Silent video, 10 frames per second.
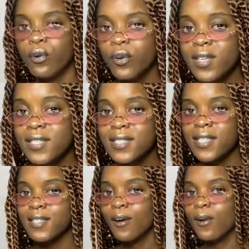sit
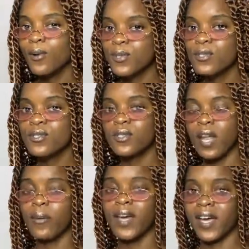close so
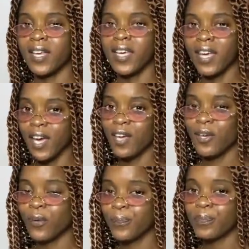that we can hear
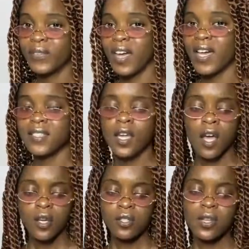you guys
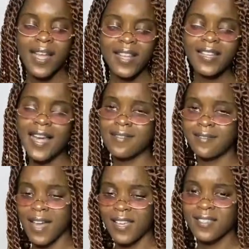so i think that's
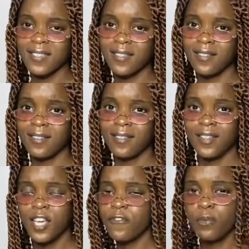that
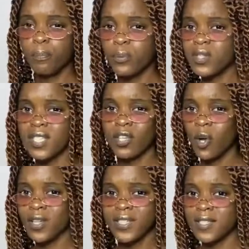if you put in
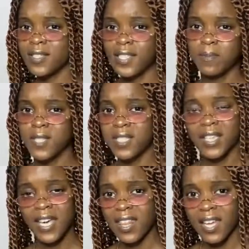all these tips
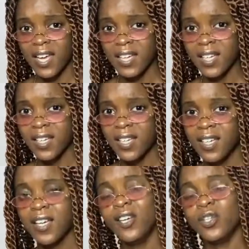together
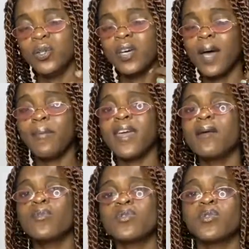you can be
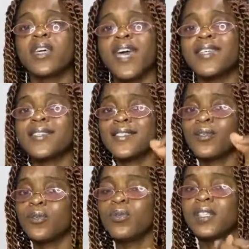able to get
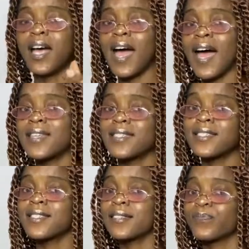good ass